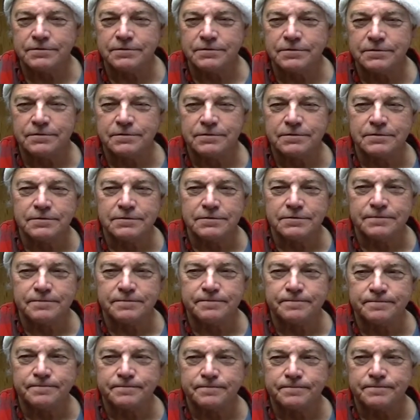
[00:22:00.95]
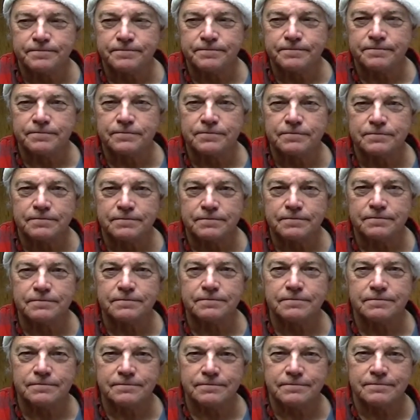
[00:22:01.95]

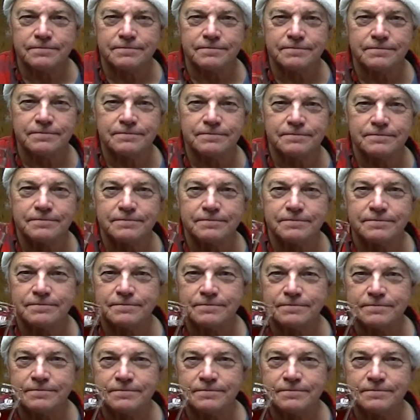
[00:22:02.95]
The person shown says nothing.